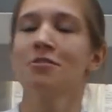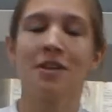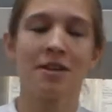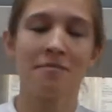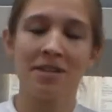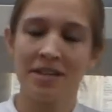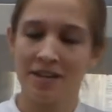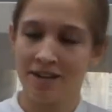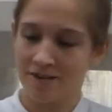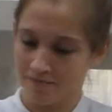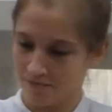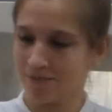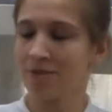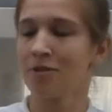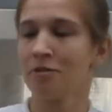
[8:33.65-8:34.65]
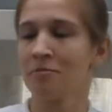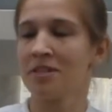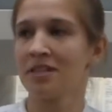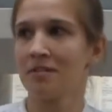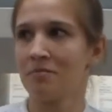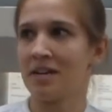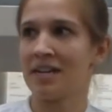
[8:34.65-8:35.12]
you come in here, there will
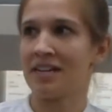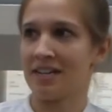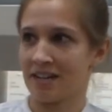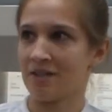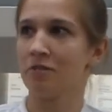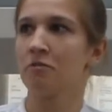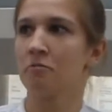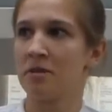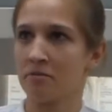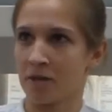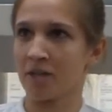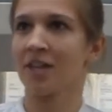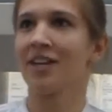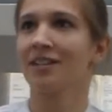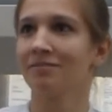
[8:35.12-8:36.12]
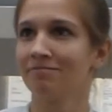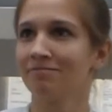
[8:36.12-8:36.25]
be somebody who will be working.